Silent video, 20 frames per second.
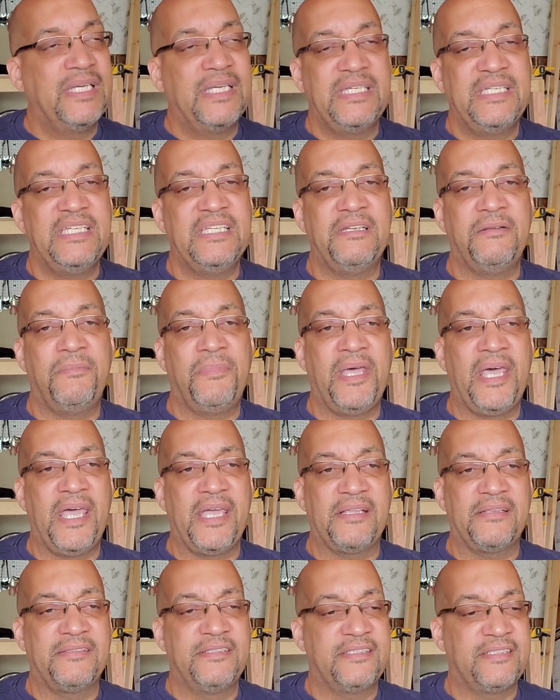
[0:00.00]
Hit him back
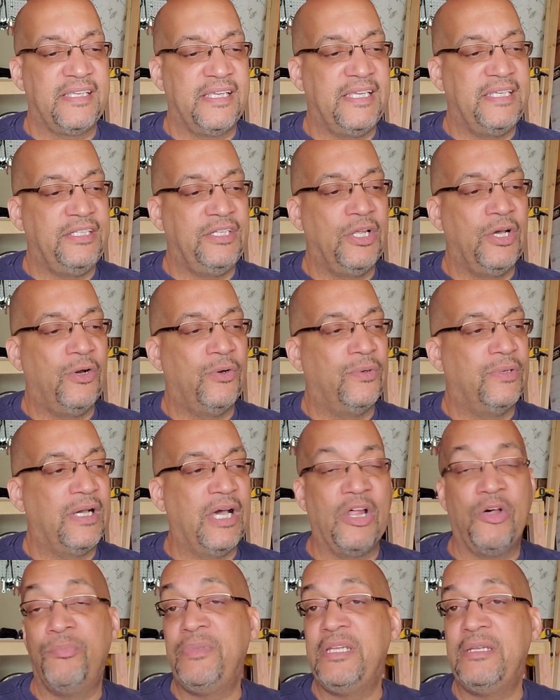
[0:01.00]
saying, "I
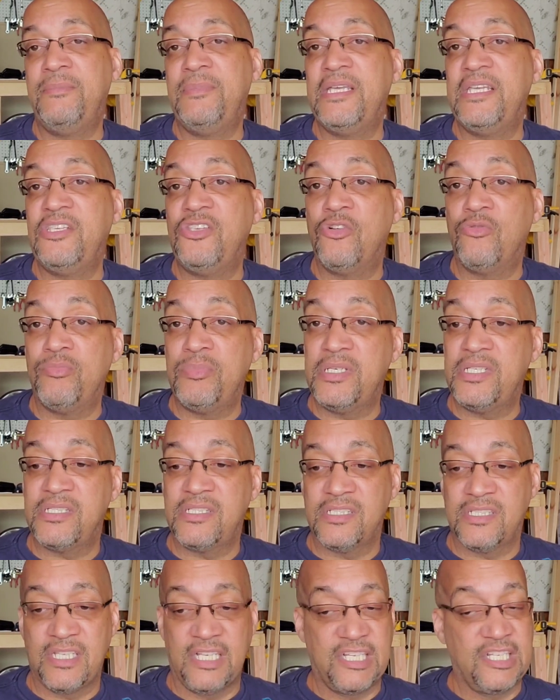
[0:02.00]
don't mean to be in your
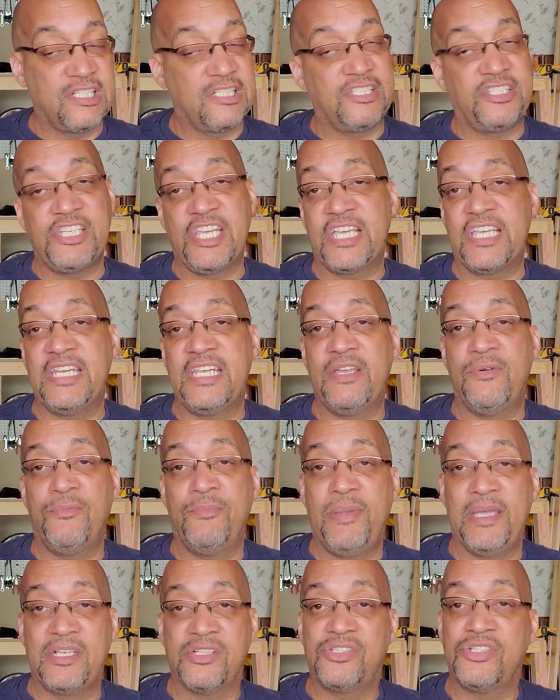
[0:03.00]
business. I was just checking in,
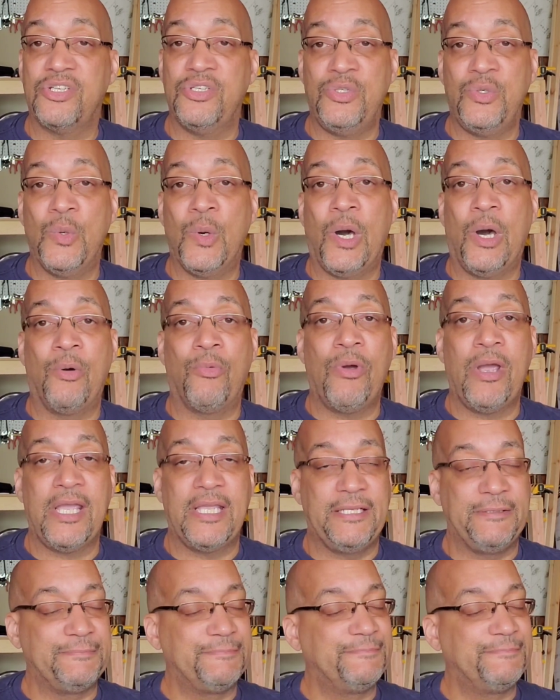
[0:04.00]
making sure you all right."